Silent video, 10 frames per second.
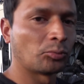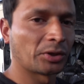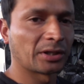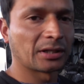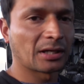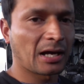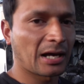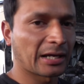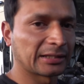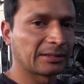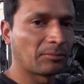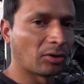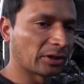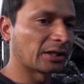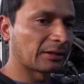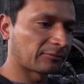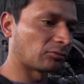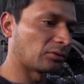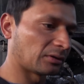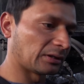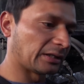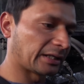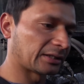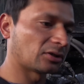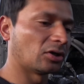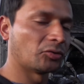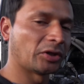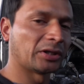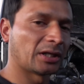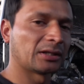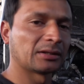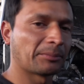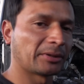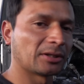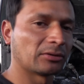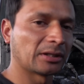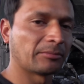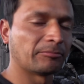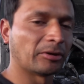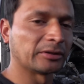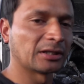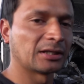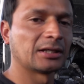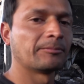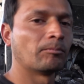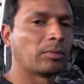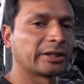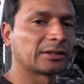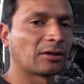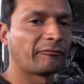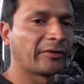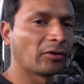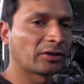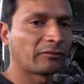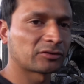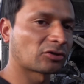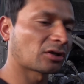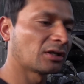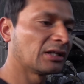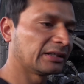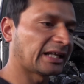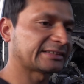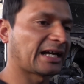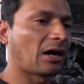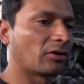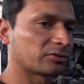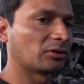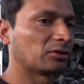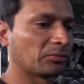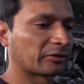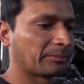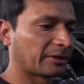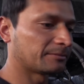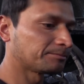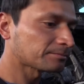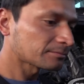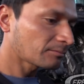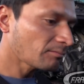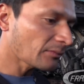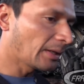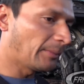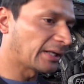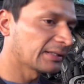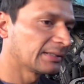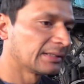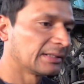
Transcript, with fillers: we get the money to get it done, and then depending on the budget of the owner of the truck, that's how it's going to be repaired. But